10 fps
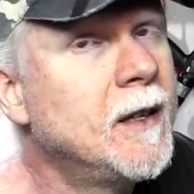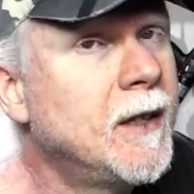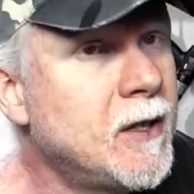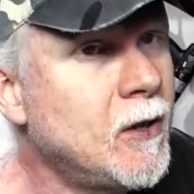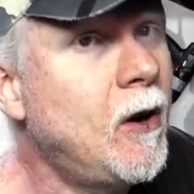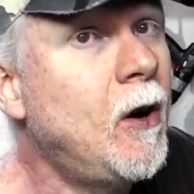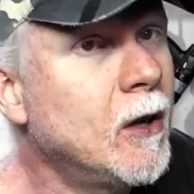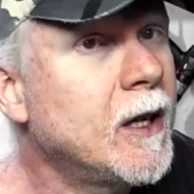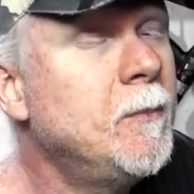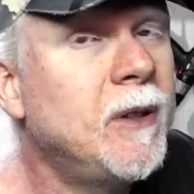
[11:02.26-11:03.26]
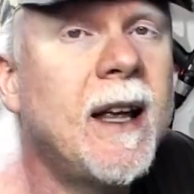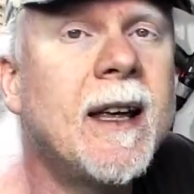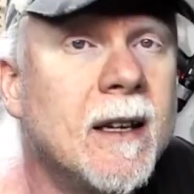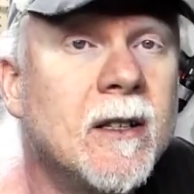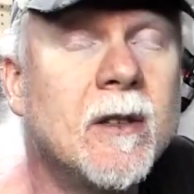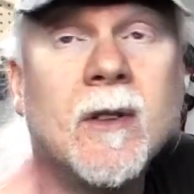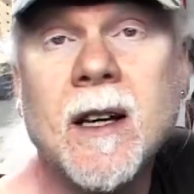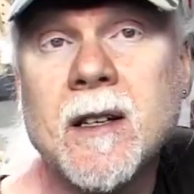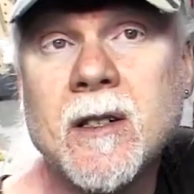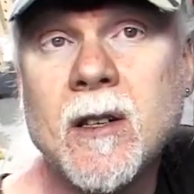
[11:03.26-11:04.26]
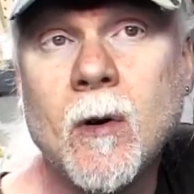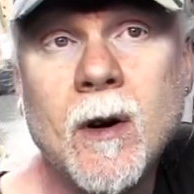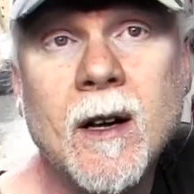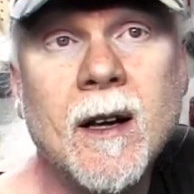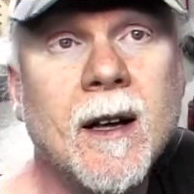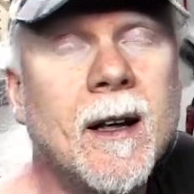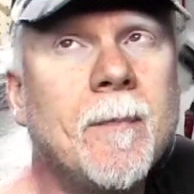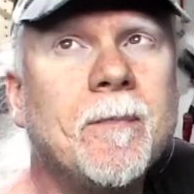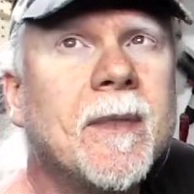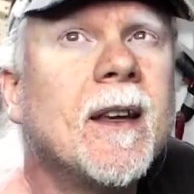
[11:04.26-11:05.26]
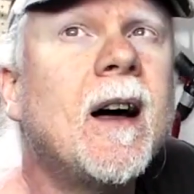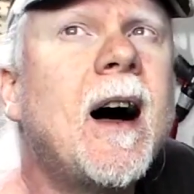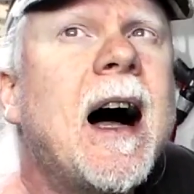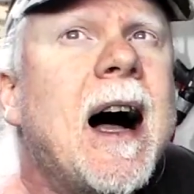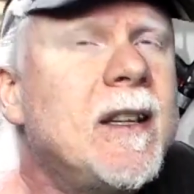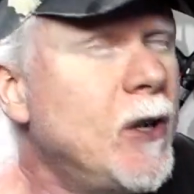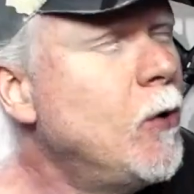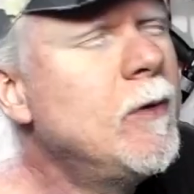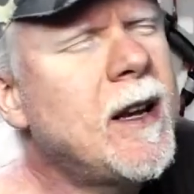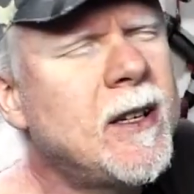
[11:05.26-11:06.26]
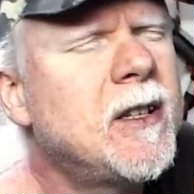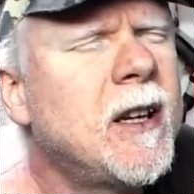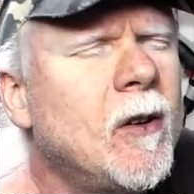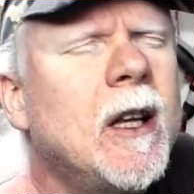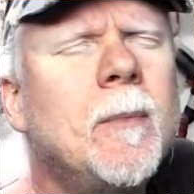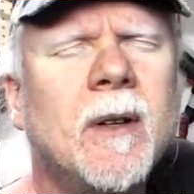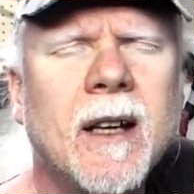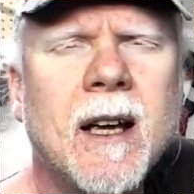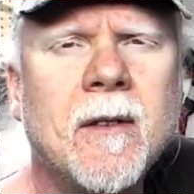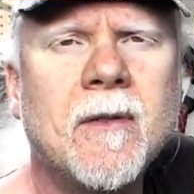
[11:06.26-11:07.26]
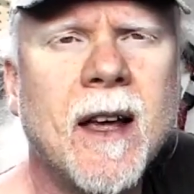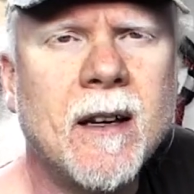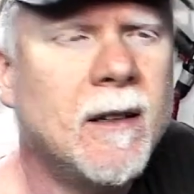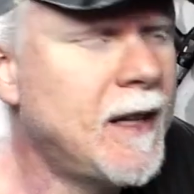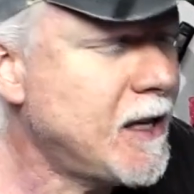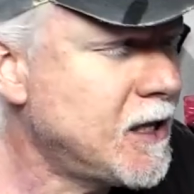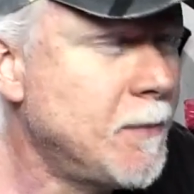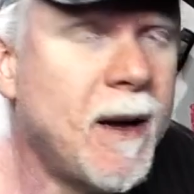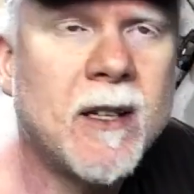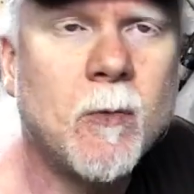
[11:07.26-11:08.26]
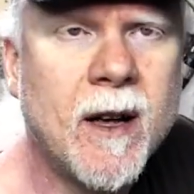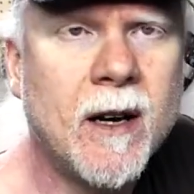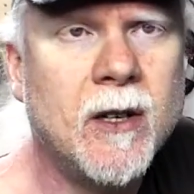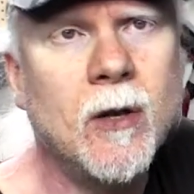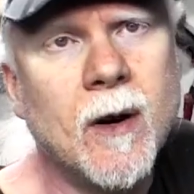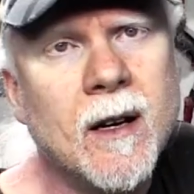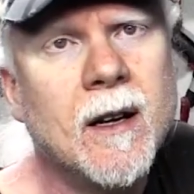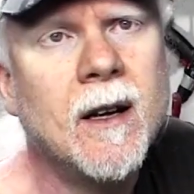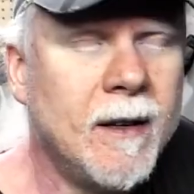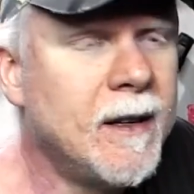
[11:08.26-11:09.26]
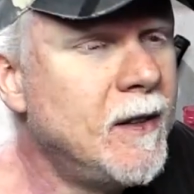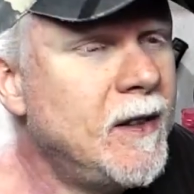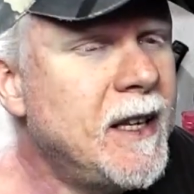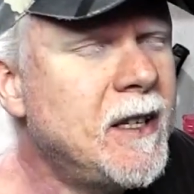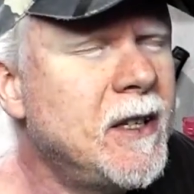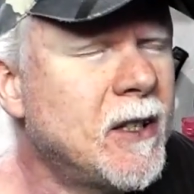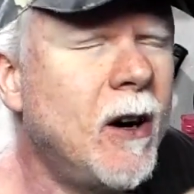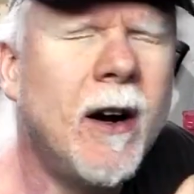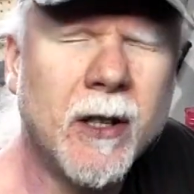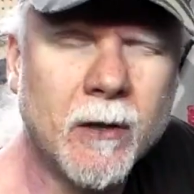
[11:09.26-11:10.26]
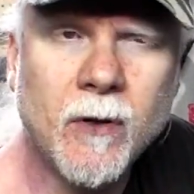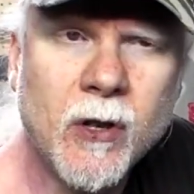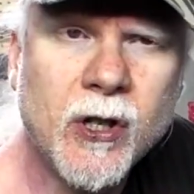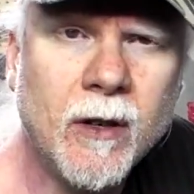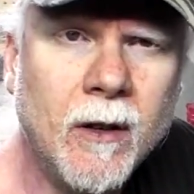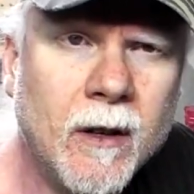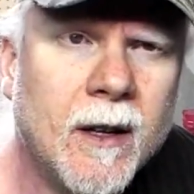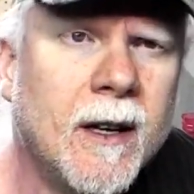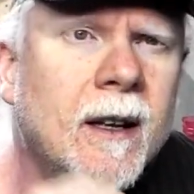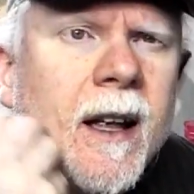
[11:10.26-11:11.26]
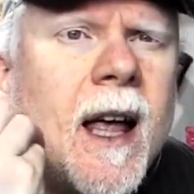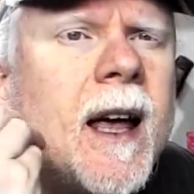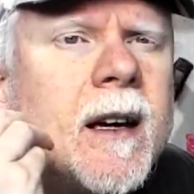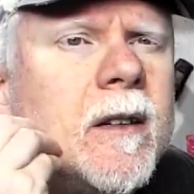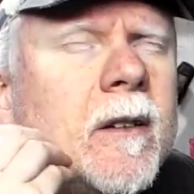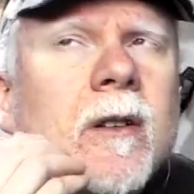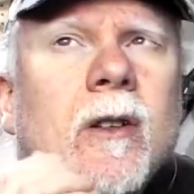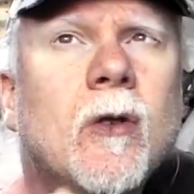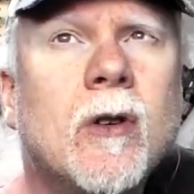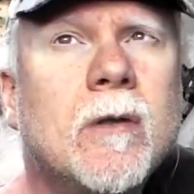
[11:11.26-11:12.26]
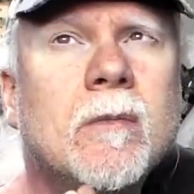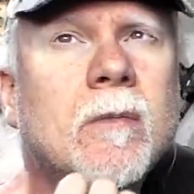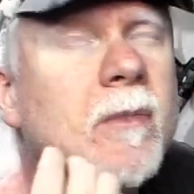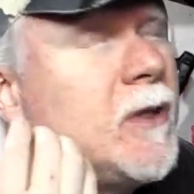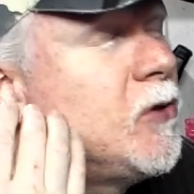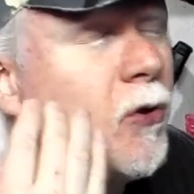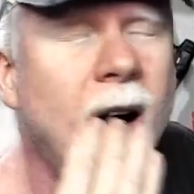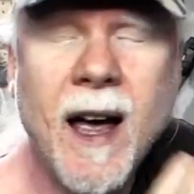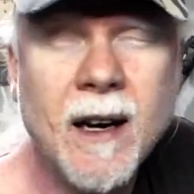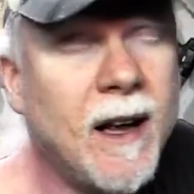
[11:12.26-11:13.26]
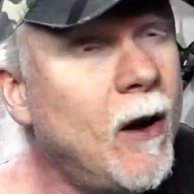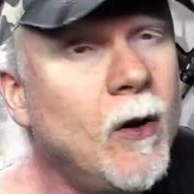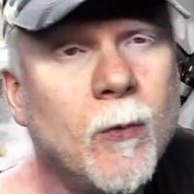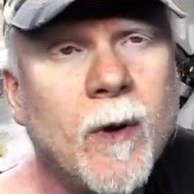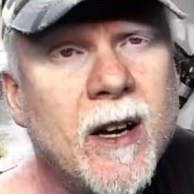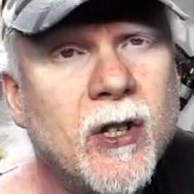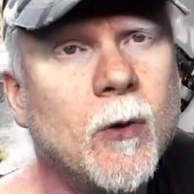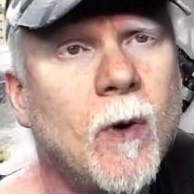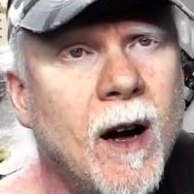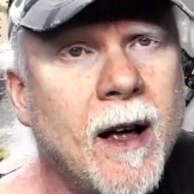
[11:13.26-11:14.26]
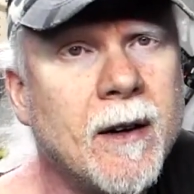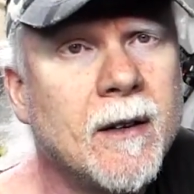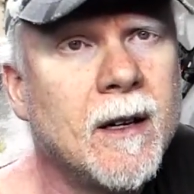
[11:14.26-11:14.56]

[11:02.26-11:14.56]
this all can play into this. So I don't necessarily believe that that's the best way to do it. This is controversial, and you can try it all the ways you want,